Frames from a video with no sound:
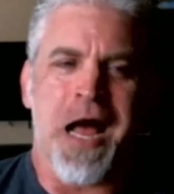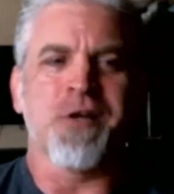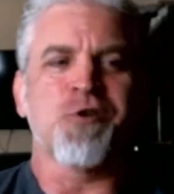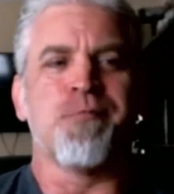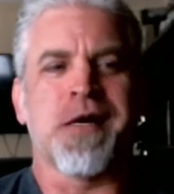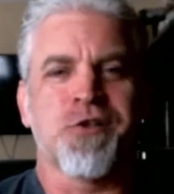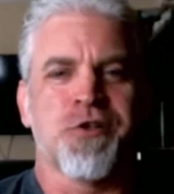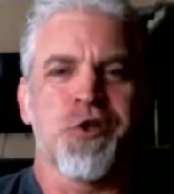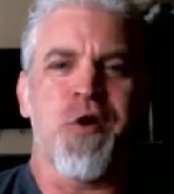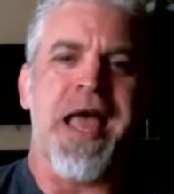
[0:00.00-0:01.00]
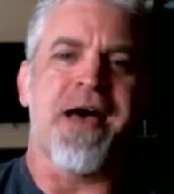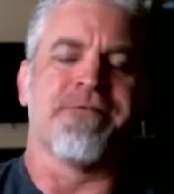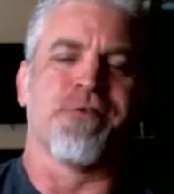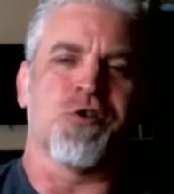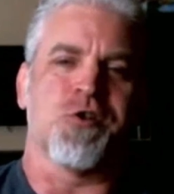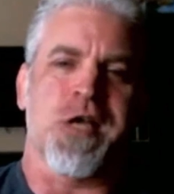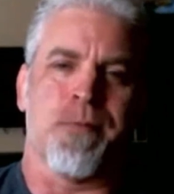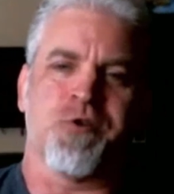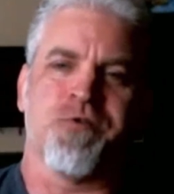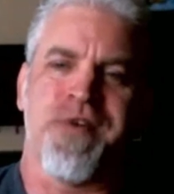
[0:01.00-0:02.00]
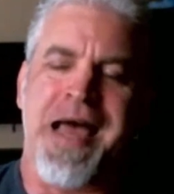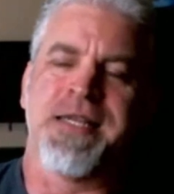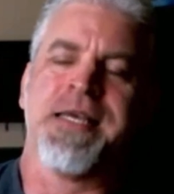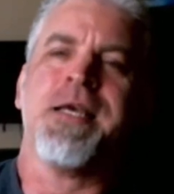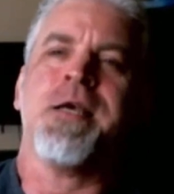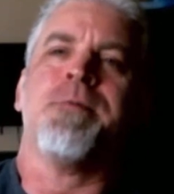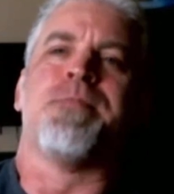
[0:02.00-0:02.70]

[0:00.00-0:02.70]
How much muscle do you have versus how much fat?